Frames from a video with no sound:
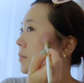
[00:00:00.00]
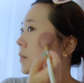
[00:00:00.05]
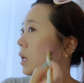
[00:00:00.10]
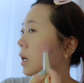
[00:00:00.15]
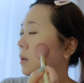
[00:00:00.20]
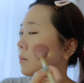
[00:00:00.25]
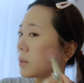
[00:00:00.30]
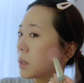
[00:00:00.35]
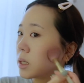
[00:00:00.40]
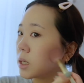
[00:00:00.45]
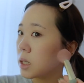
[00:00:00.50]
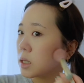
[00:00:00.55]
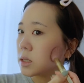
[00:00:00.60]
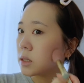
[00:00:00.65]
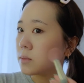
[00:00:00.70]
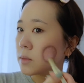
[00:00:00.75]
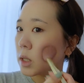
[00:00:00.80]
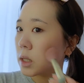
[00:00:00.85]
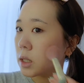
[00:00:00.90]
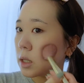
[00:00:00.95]
And because
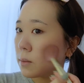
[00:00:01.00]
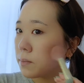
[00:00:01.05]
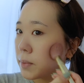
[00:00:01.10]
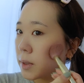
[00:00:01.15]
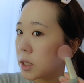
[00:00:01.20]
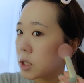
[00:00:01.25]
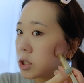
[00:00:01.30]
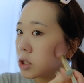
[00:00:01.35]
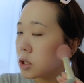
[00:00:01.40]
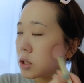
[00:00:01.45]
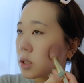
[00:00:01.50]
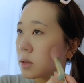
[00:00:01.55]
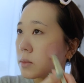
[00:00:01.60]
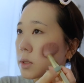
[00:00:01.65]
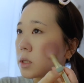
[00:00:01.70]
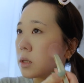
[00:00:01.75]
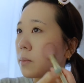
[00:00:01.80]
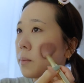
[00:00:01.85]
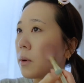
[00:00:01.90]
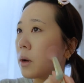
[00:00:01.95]
I'm taking pictures, I'm
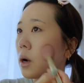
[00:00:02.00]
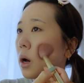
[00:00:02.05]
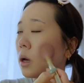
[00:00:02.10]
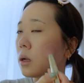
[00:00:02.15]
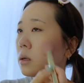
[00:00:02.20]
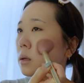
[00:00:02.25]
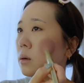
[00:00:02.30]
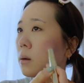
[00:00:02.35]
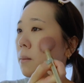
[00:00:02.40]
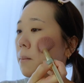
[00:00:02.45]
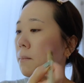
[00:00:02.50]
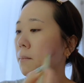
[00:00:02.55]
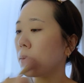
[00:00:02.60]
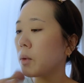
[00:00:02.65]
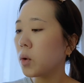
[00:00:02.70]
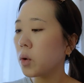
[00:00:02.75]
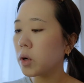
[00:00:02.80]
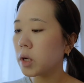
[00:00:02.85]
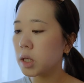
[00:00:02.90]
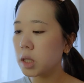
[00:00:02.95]
gonna put on
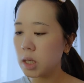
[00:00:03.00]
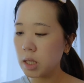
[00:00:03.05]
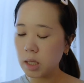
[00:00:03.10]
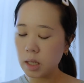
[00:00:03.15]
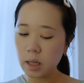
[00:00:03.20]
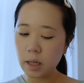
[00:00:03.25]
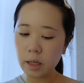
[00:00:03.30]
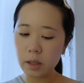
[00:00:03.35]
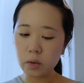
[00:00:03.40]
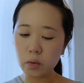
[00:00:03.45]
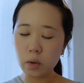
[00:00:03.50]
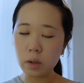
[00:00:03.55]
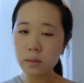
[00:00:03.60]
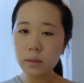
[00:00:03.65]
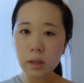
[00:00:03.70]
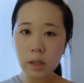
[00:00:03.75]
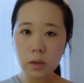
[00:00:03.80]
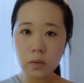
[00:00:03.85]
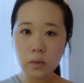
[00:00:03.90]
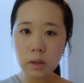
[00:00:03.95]
more than I
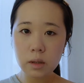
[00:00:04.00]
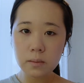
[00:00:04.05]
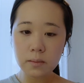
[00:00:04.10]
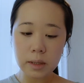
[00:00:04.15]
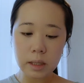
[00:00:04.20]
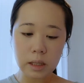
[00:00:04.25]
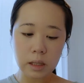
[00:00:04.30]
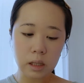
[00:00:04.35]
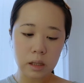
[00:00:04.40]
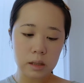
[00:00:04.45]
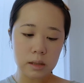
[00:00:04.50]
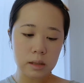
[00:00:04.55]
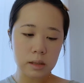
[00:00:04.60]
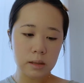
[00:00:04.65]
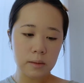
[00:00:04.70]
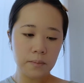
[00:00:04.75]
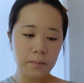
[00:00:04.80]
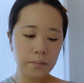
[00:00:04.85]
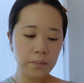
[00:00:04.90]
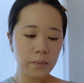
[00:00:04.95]
normally would, because
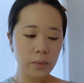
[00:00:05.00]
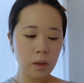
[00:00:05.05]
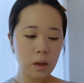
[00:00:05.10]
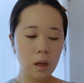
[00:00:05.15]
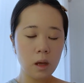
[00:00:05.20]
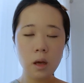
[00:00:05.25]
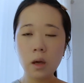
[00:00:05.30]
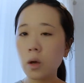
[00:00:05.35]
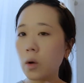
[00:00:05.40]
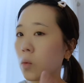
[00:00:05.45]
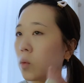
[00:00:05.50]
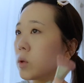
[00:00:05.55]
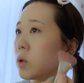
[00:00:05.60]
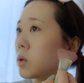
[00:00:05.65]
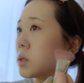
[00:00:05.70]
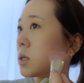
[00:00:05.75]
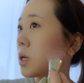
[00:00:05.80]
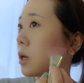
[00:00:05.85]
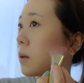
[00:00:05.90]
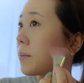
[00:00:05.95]
when you
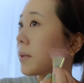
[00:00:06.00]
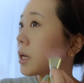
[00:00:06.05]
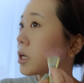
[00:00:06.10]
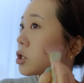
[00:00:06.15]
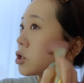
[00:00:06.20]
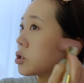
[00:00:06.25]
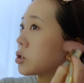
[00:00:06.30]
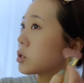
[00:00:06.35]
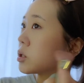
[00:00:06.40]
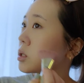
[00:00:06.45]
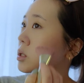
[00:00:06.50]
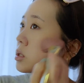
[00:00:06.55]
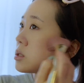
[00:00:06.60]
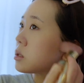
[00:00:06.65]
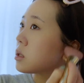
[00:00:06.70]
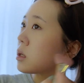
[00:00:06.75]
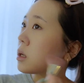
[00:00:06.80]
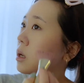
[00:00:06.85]
take pictures,